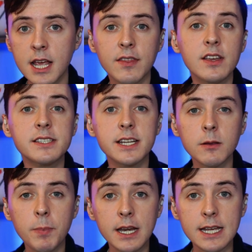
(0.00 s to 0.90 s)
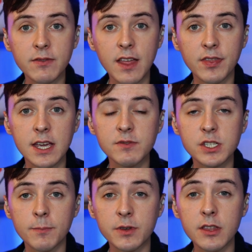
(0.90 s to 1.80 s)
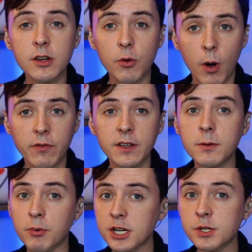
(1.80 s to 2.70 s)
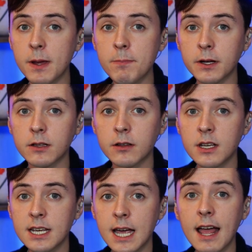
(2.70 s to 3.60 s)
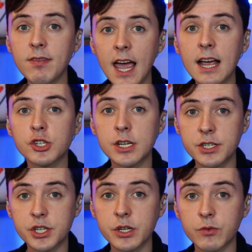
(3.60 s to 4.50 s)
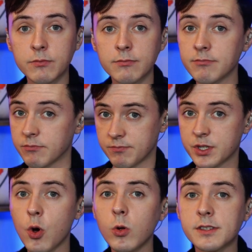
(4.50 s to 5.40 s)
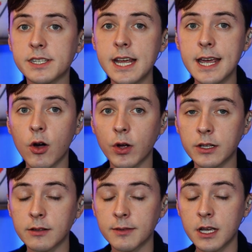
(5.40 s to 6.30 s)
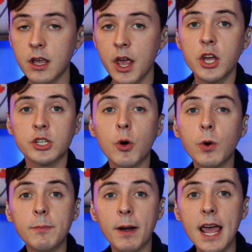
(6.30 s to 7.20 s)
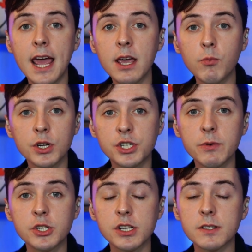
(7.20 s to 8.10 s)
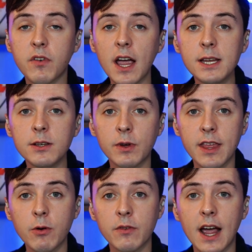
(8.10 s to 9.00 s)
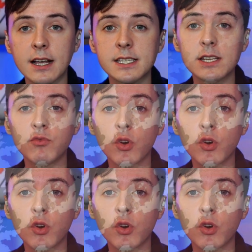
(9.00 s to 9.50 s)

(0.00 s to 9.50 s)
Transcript: They still believe that they've something to offer the British people. And they actually do. It's called snake oil. Tony Blair, we're doing just fine with our vaccine